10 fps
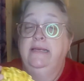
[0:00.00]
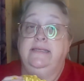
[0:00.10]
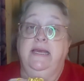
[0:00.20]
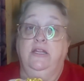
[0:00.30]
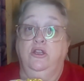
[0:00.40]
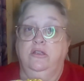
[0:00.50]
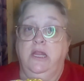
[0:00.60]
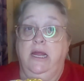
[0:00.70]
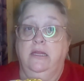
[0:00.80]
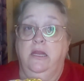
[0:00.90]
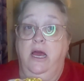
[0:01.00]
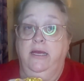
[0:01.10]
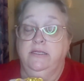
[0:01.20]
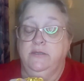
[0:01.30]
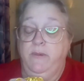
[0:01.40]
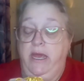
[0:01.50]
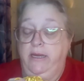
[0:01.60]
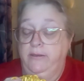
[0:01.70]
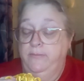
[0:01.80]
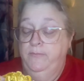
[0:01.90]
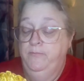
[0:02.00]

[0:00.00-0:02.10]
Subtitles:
said it looked like a lion's mane.